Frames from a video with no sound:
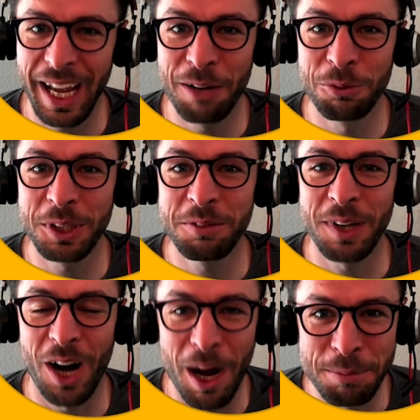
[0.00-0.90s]
and we'll even
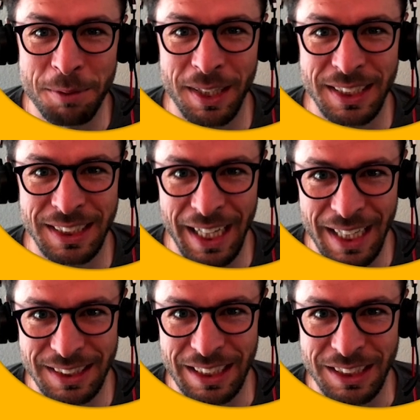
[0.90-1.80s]
optimize the
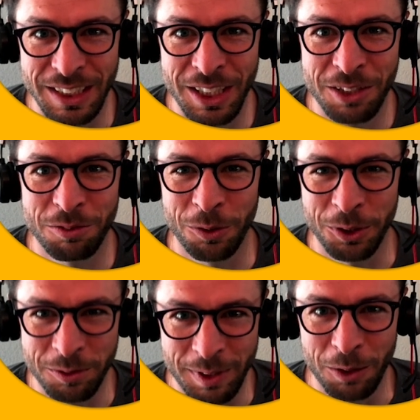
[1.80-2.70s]
assets for
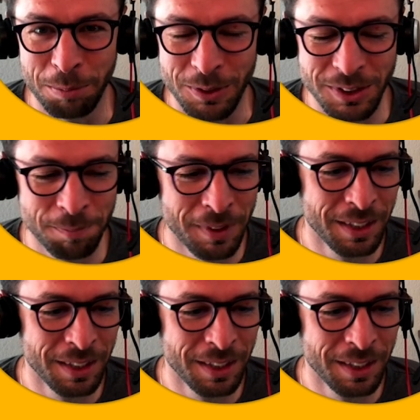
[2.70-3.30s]
your developers.